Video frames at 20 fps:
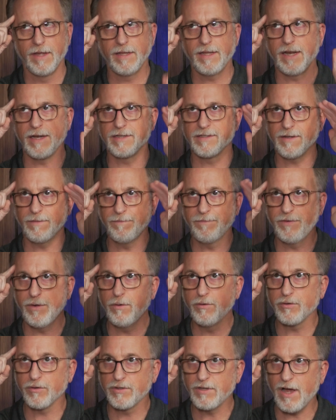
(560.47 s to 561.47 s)
that at some
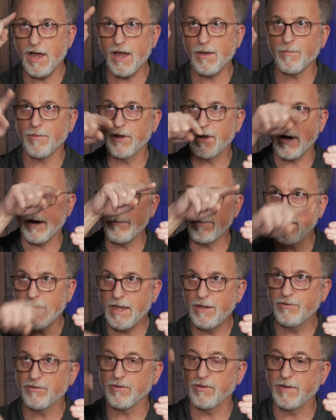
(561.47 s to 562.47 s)
future time
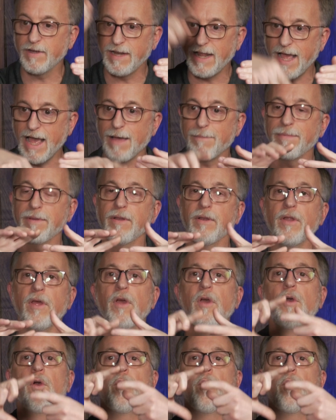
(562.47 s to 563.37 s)
recombination can happen,